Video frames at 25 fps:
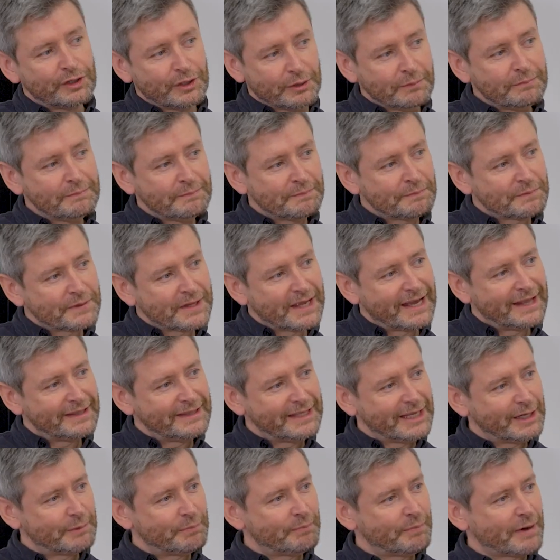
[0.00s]
them and
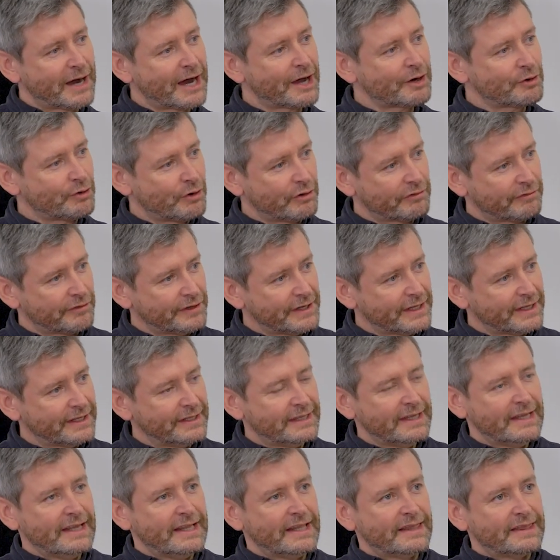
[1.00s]
they're part of it,
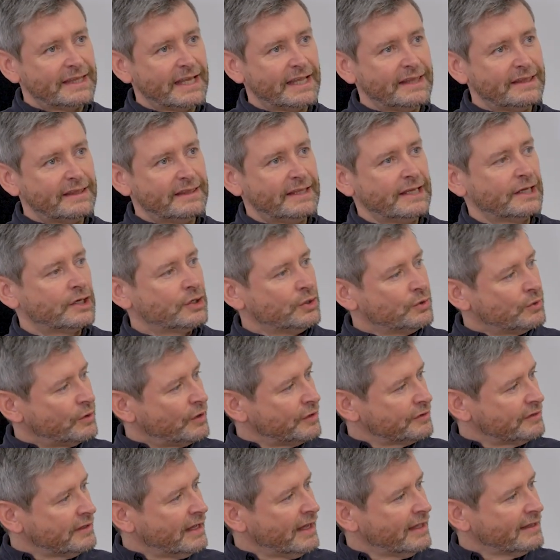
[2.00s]
then they go
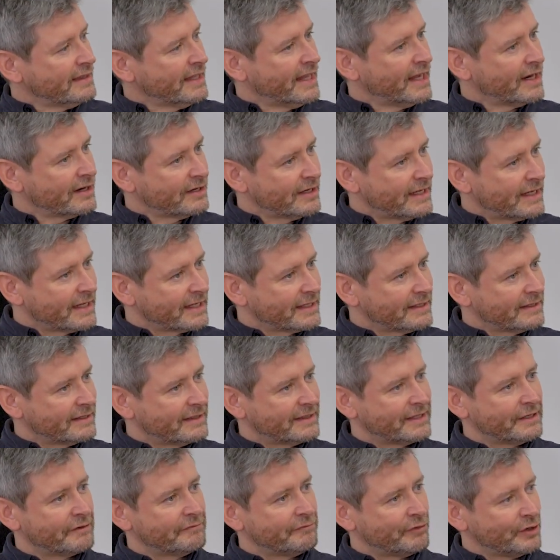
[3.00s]
on that learning,
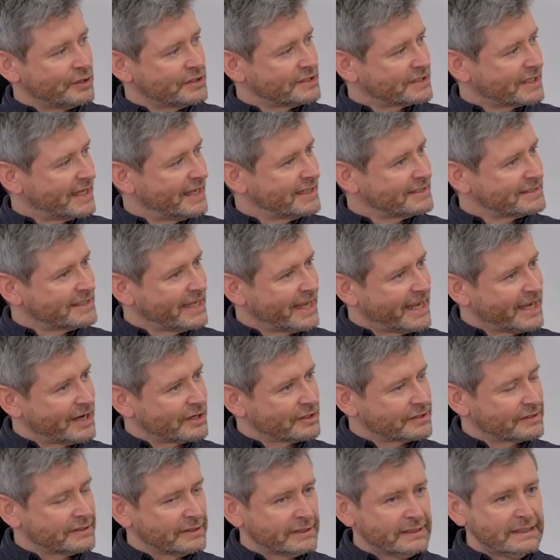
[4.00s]
their voice gets
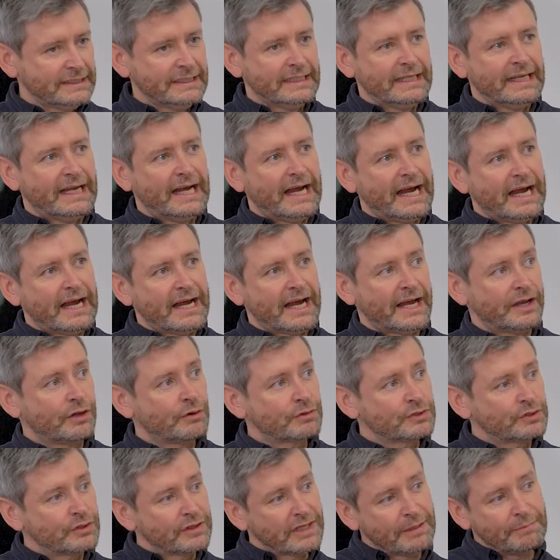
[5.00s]
heard, and
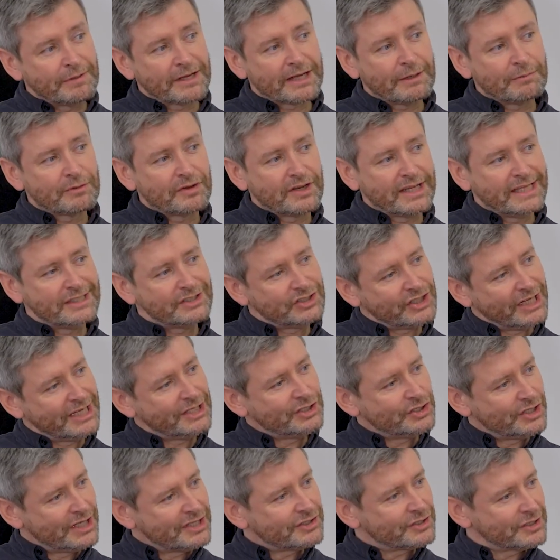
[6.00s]
also they become great
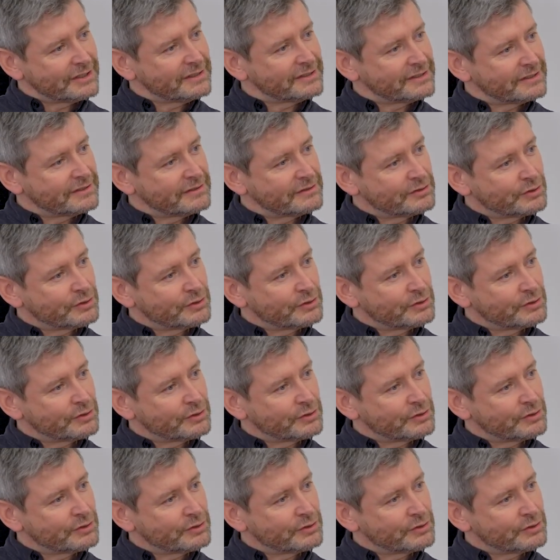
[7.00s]
change agents.